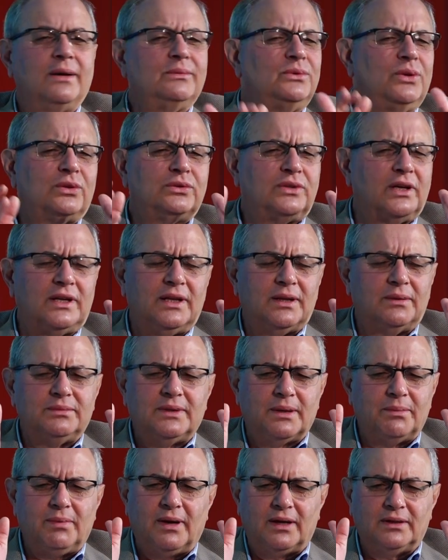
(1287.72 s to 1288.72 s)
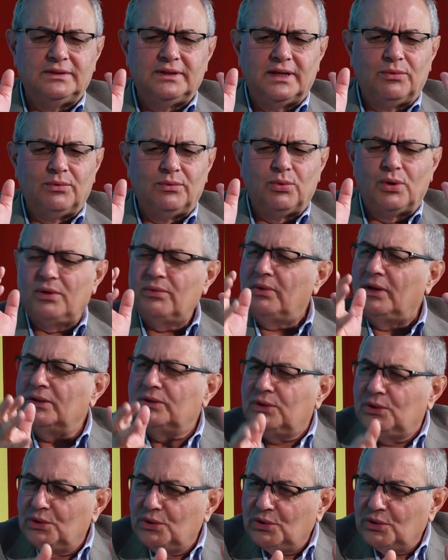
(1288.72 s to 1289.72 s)
I. I'm not telling them about the World
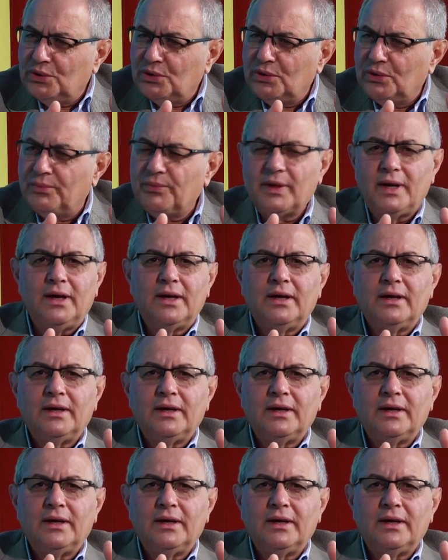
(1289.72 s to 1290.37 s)
War II.